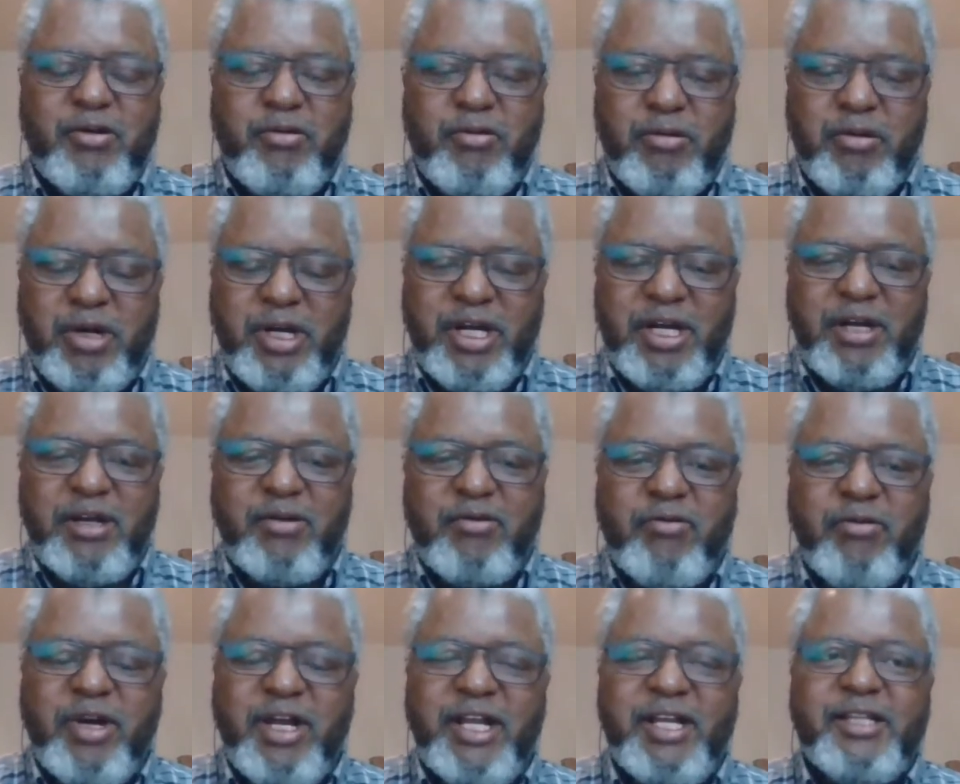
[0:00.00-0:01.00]

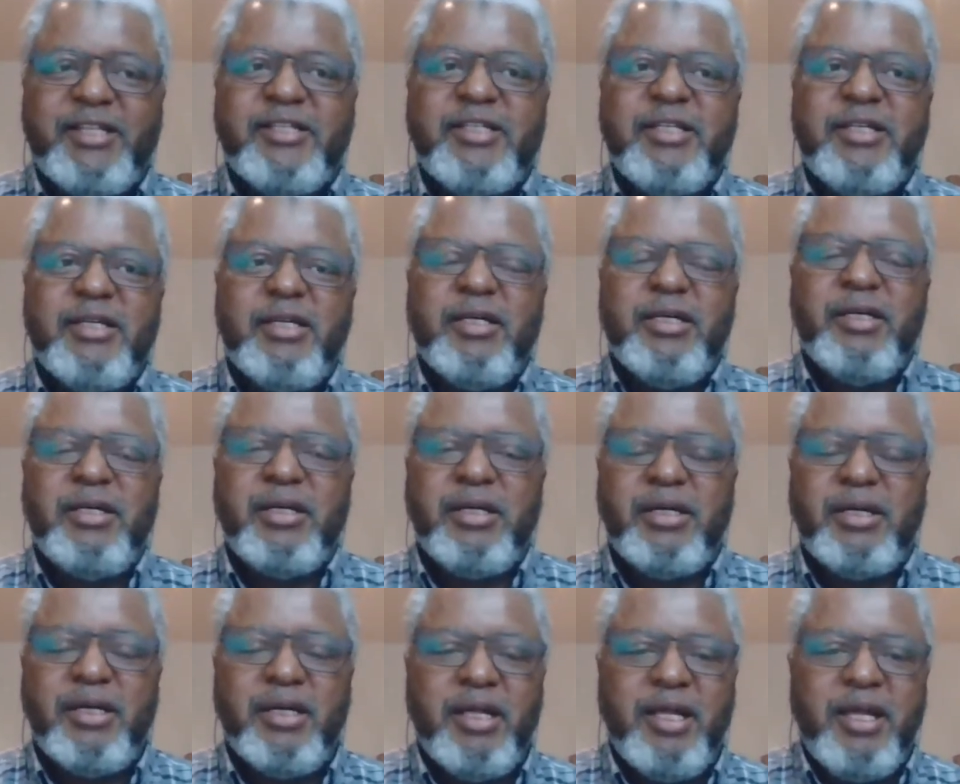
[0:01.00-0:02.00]
quite
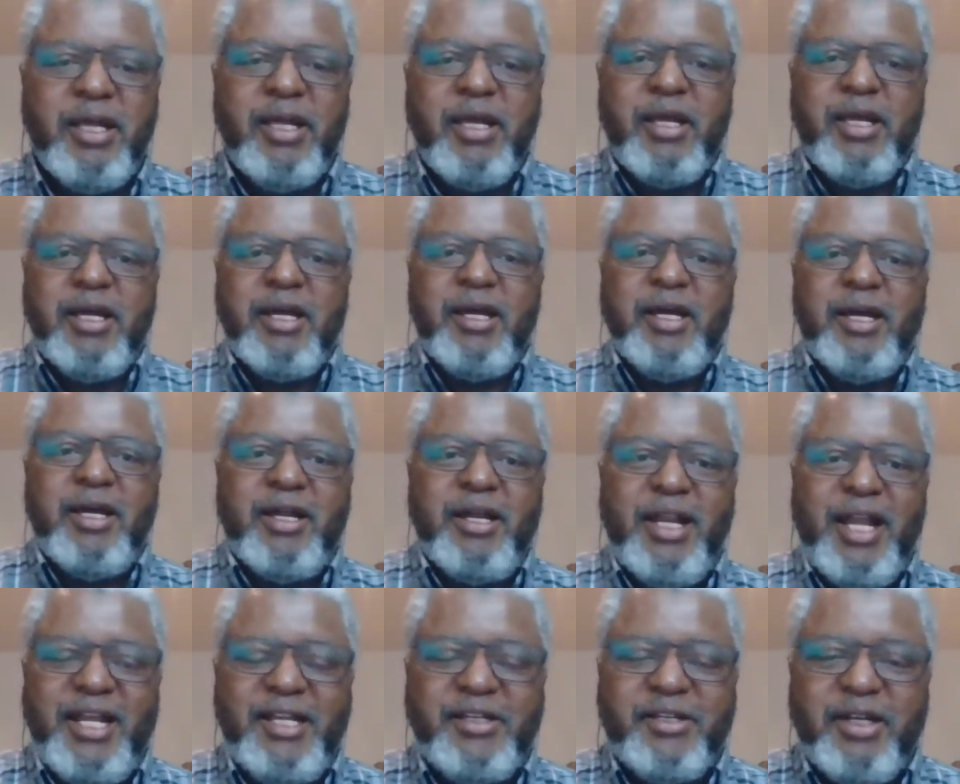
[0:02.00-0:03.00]

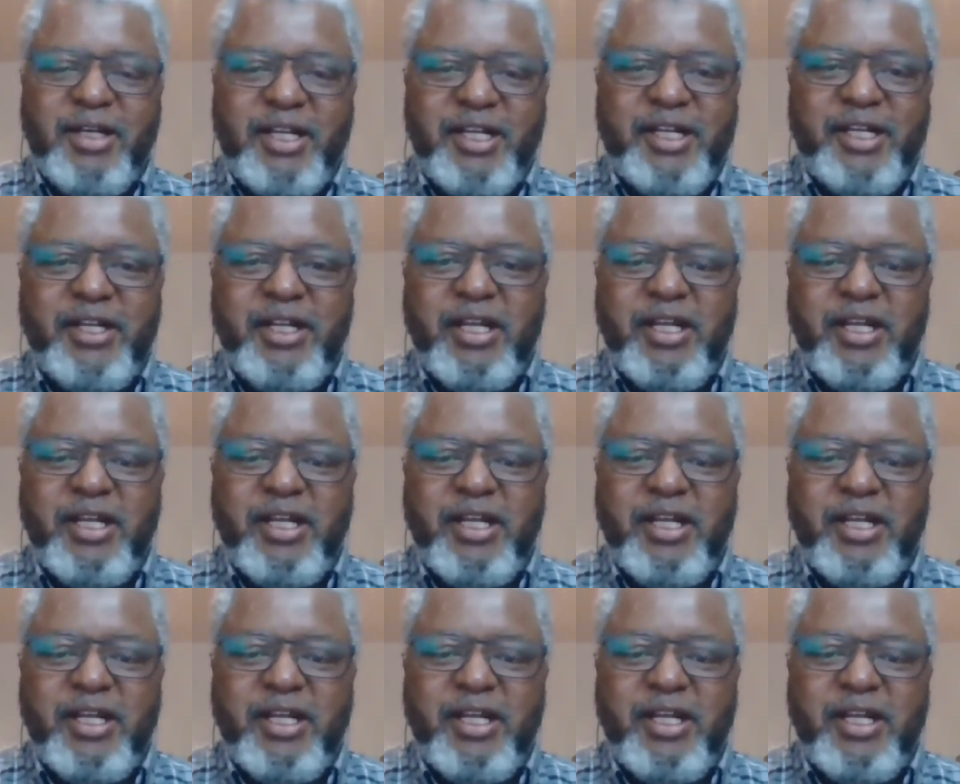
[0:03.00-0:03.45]
lightly.